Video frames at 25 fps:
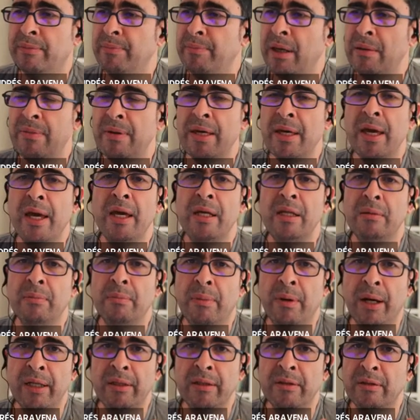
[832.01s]
maybe 8
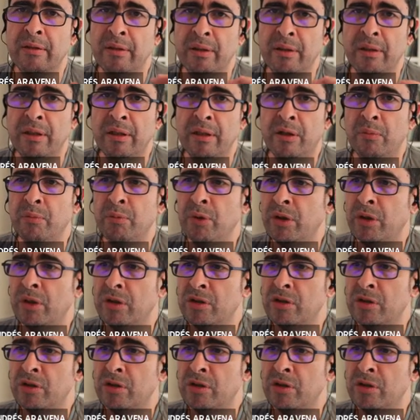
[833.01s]
bytes in the computer.